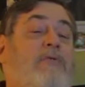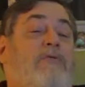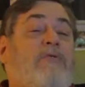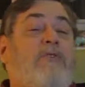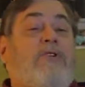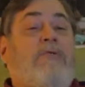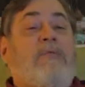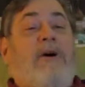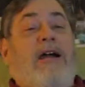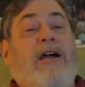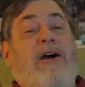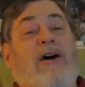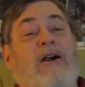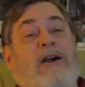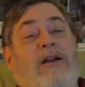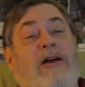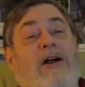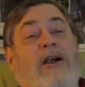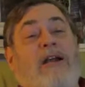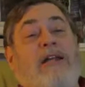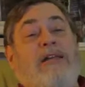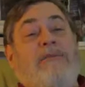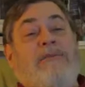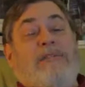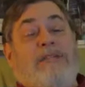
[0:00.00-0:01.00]
One of my
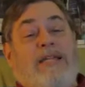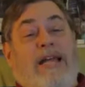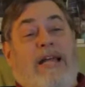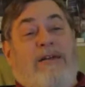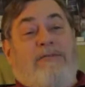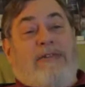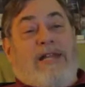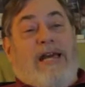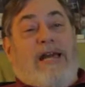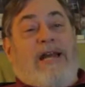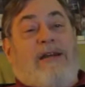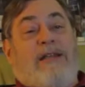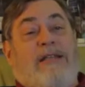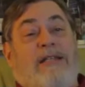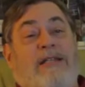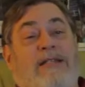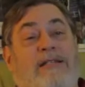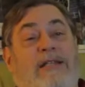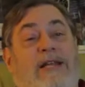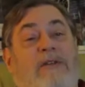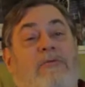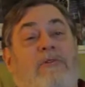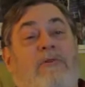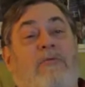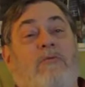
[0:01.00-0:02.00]
arguments I have with
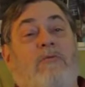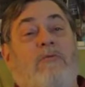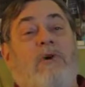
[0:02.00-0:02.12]
anarchists, like, well,